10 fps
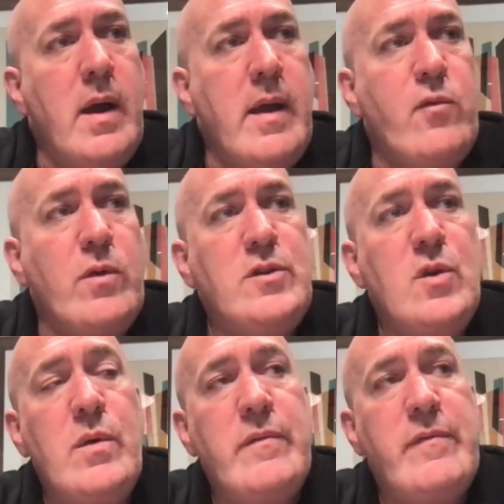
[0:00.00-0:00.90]
If we're
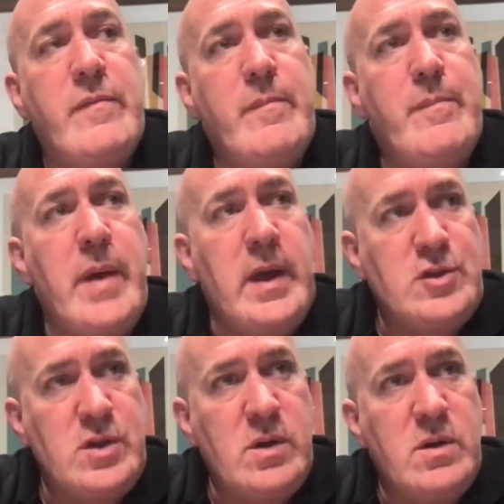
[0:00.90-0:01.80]
doing
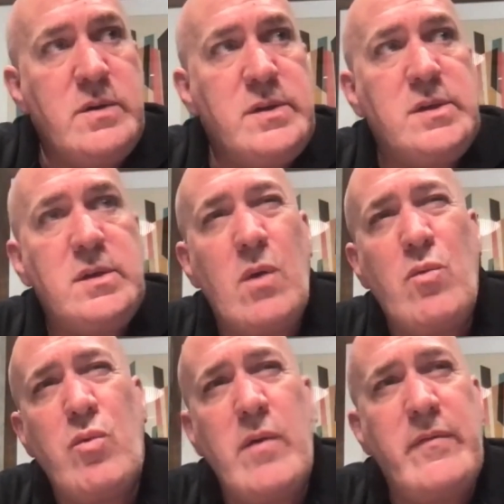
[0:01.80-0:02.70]
pictures,
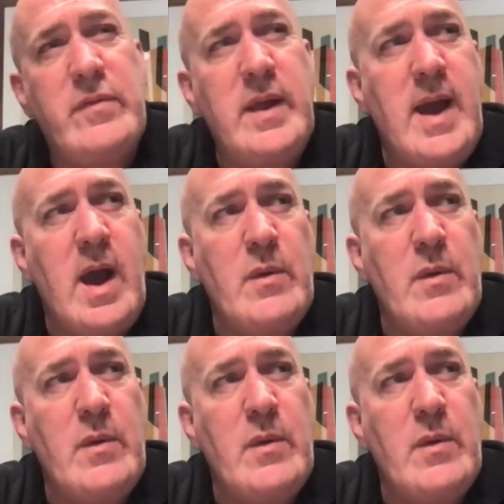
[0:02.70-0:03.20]
roughly, I